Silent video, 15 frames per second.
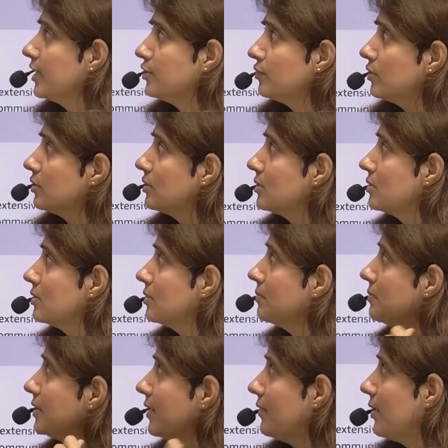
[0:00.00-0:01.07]
it's for
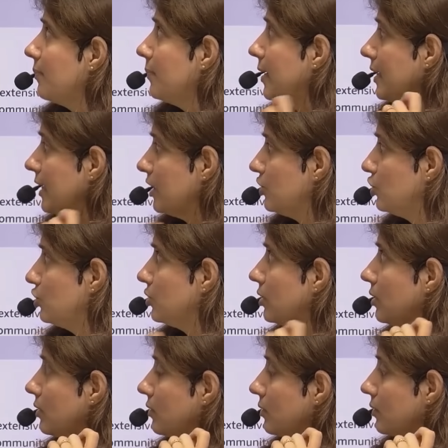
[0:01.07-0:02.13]
system development
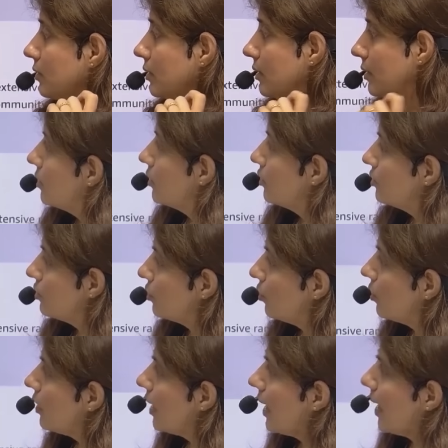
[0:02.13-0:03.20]
engineer
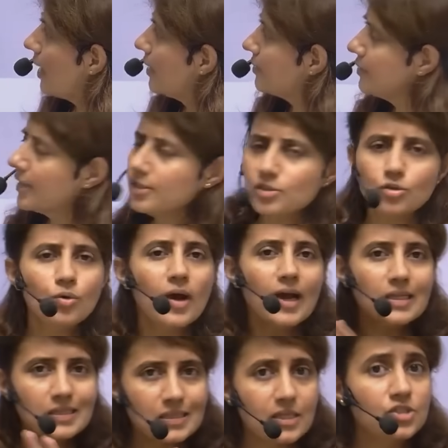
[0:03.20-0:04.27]
role, and there is no
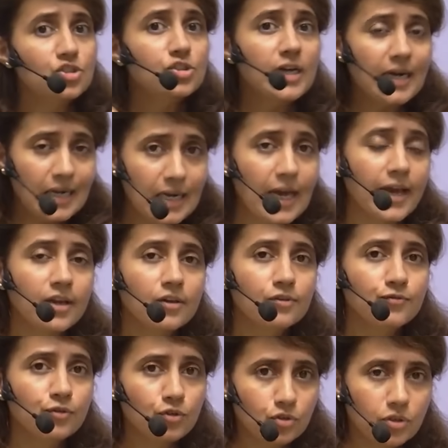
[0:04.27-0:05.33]
as such deadline
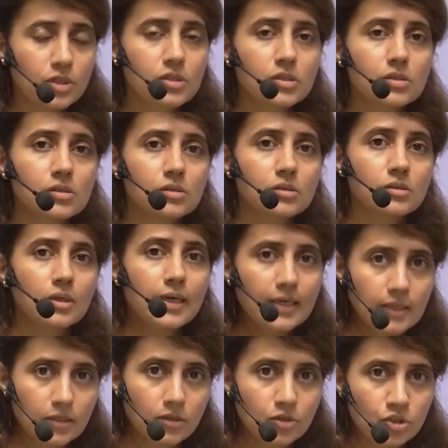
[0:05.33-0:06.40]
for this
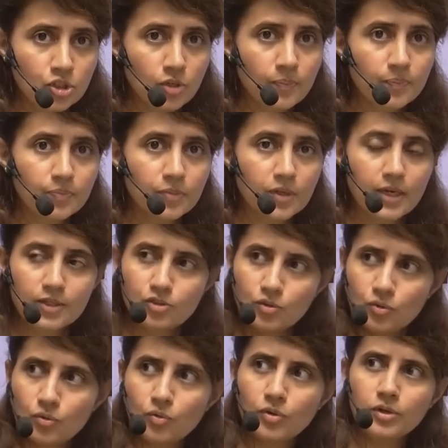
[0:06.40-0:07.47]
internship. It's
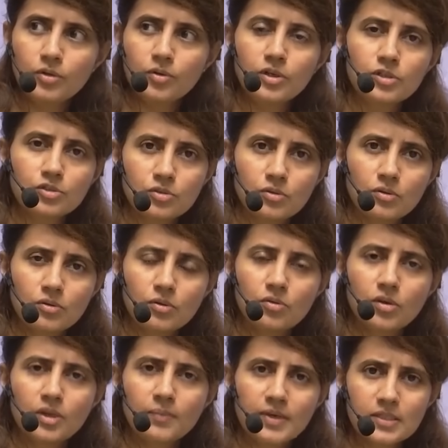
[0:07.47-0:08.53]
ongoing or it's on
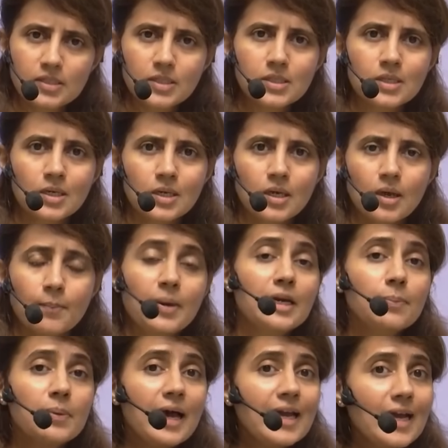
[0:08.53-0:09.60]
rolling basis,
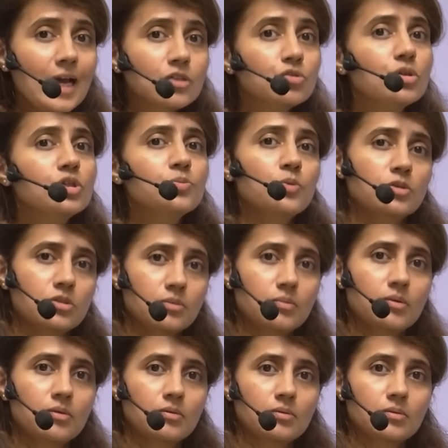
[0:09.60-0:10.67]
but apply as soon as
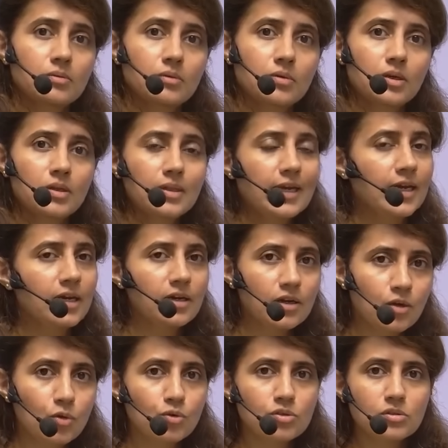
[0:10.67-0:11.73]
possible. They can
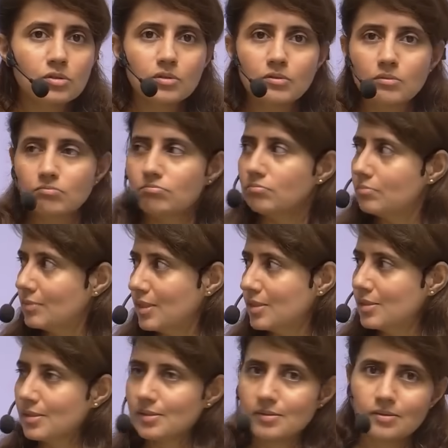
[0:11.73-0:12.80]
close
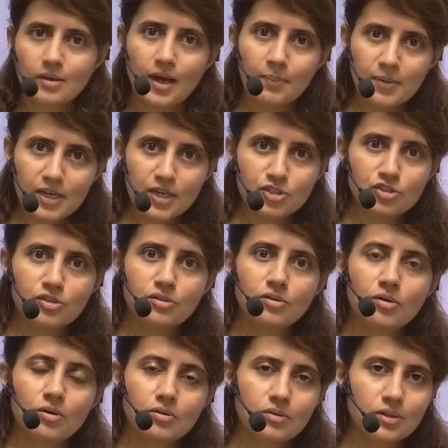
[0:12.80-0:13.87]
this application
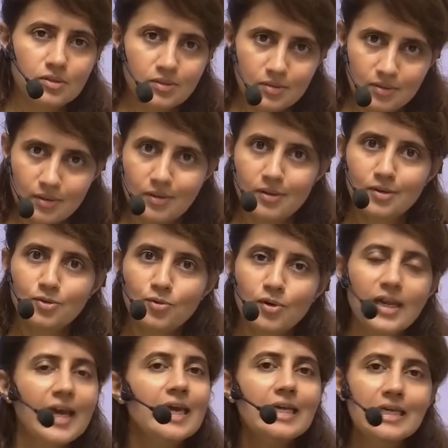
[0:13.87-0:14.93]
or this
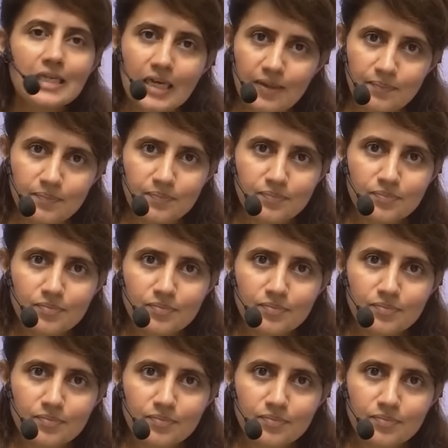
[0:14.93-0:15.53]
role anytime.